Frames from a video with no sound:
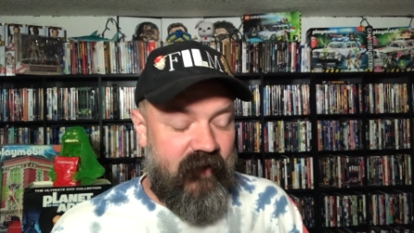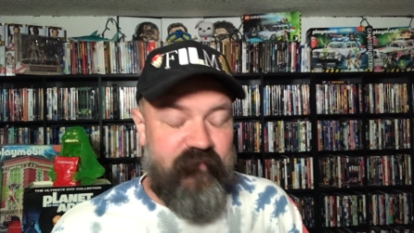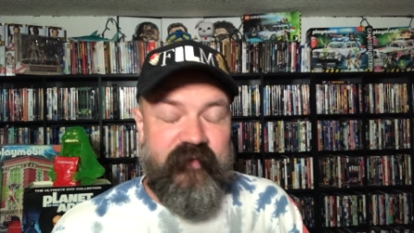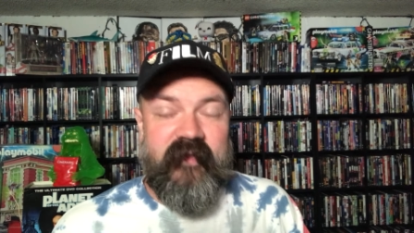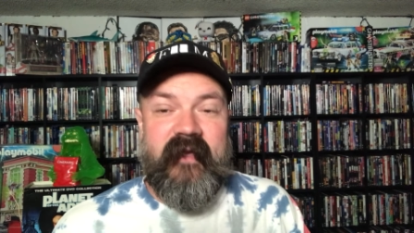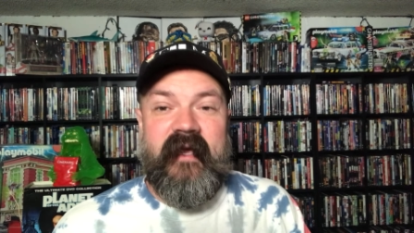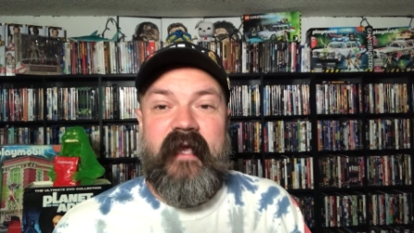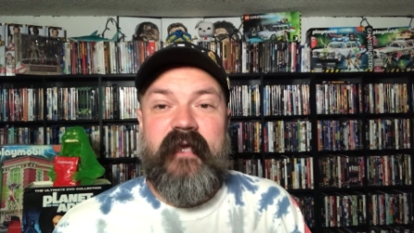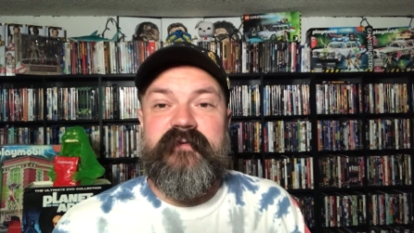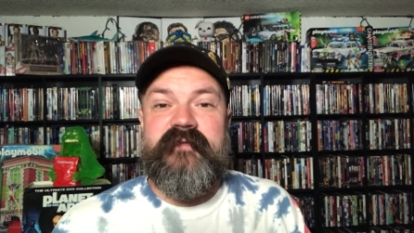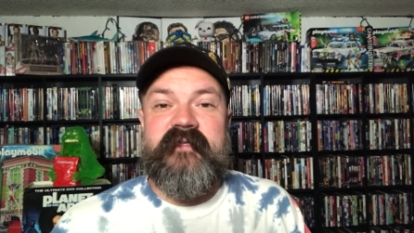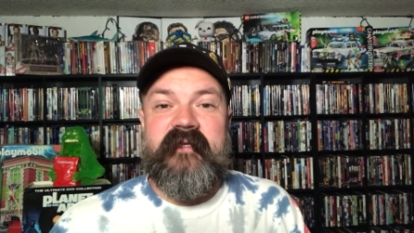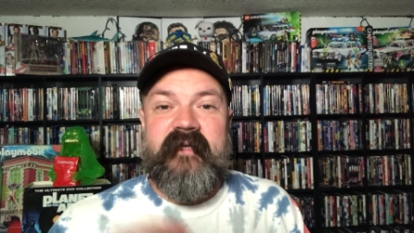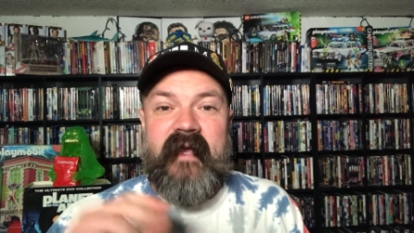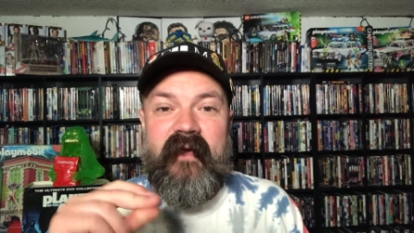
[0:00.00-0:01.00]
I feel like I used
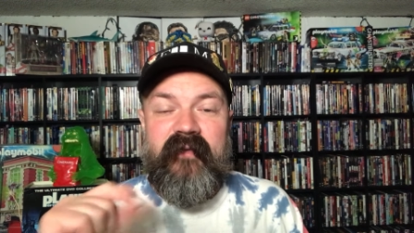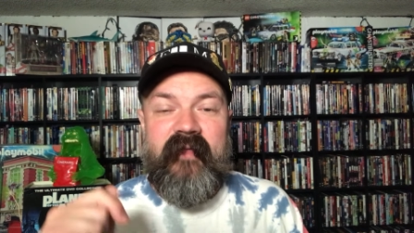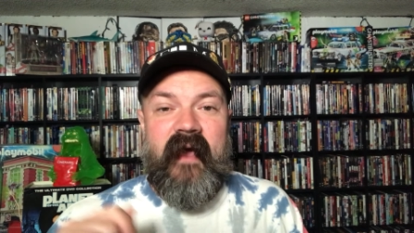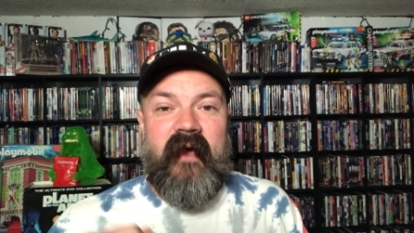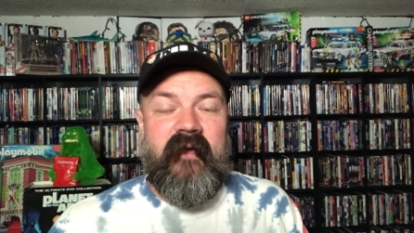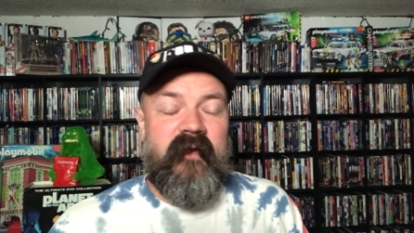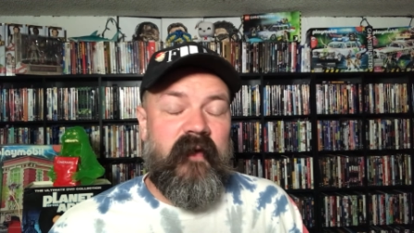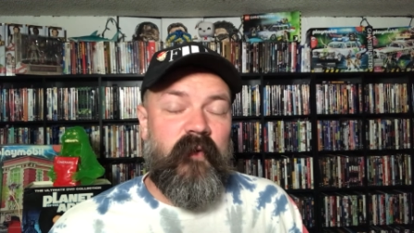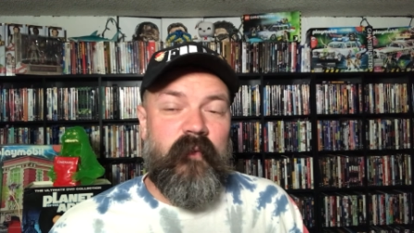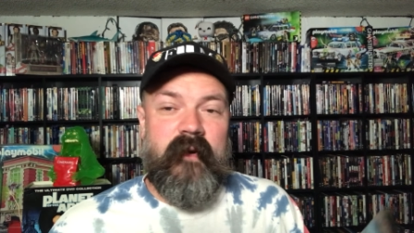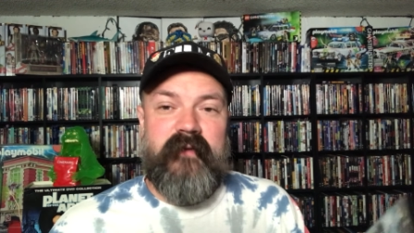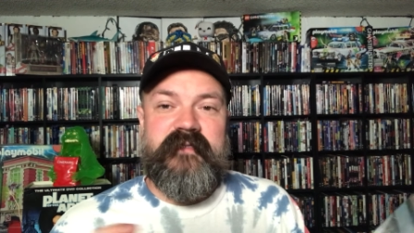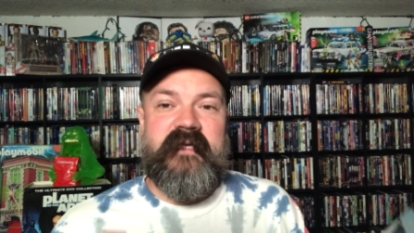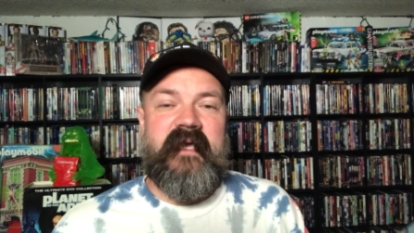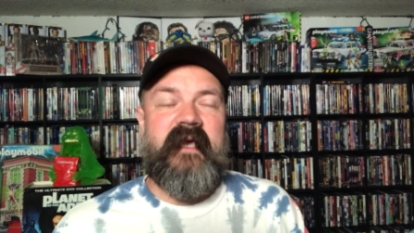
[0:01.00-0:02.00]
to nail that when I
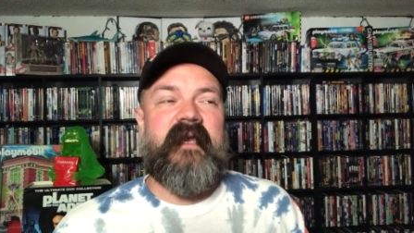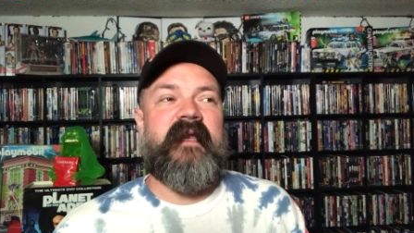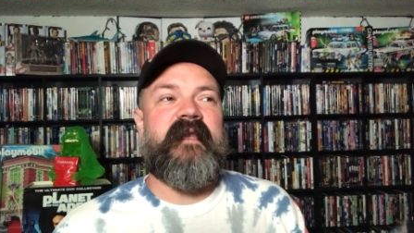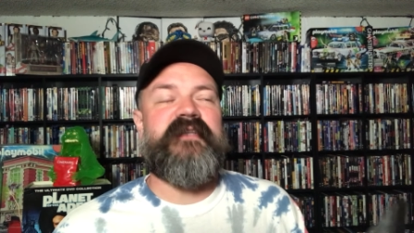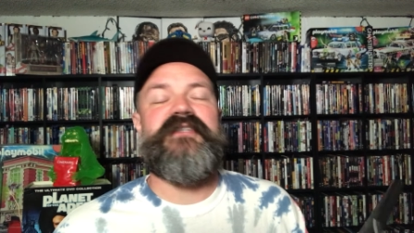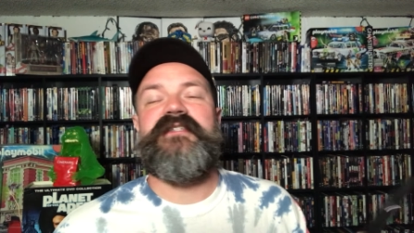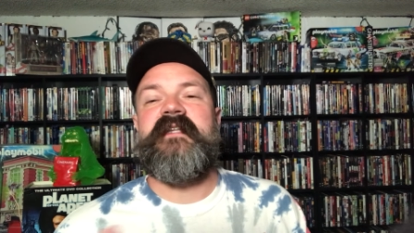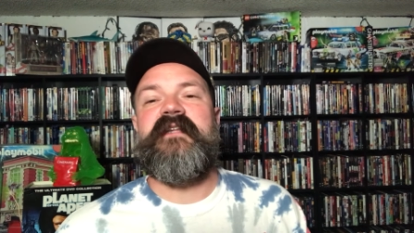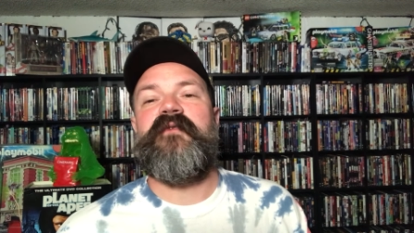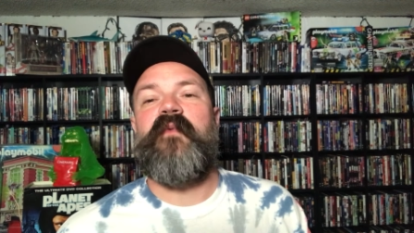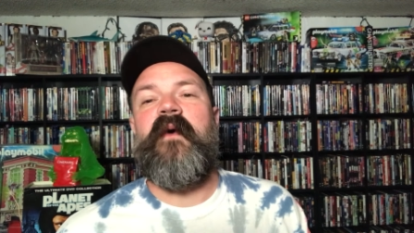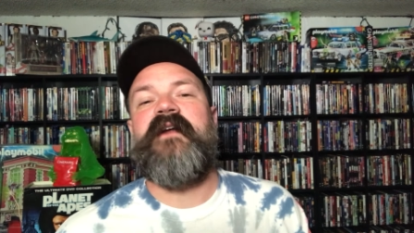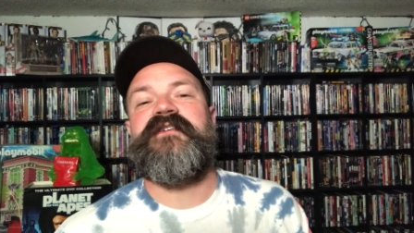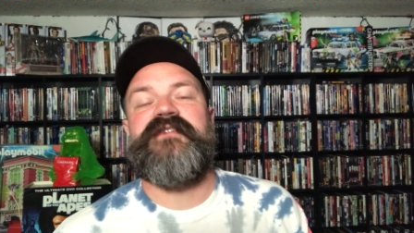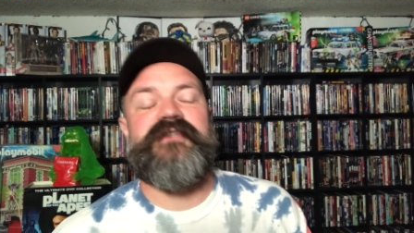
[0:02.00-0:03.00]
was a kid. I just need to
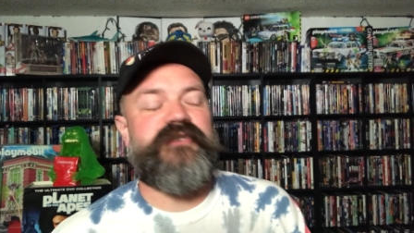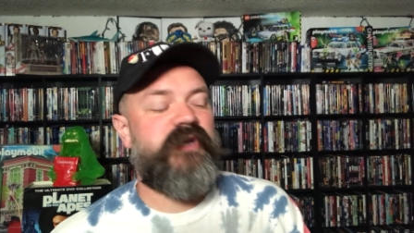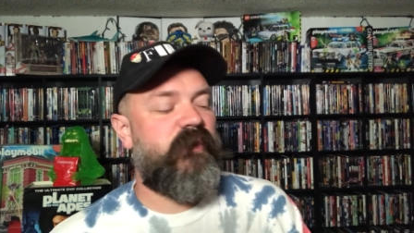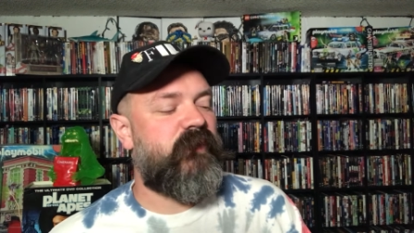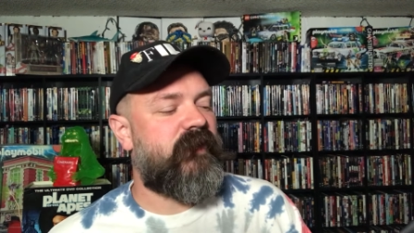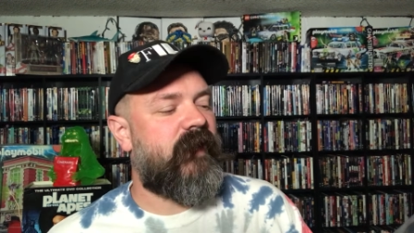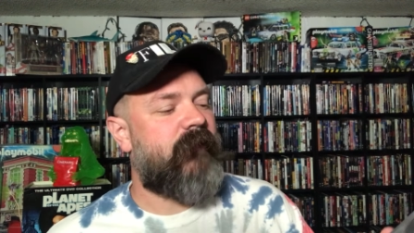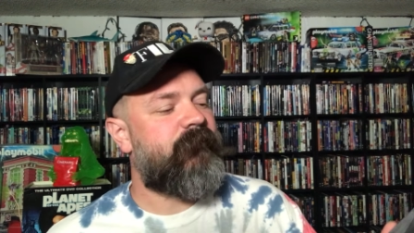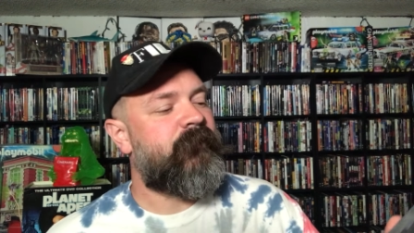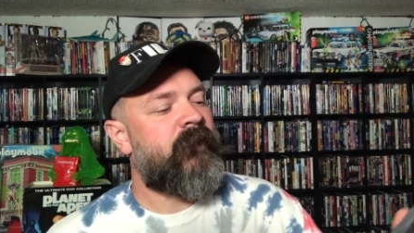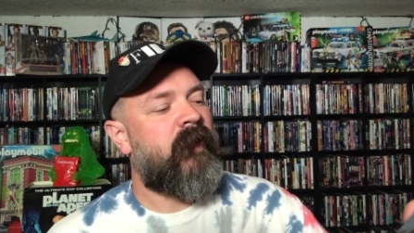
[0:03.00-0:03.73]
watch the show a lot.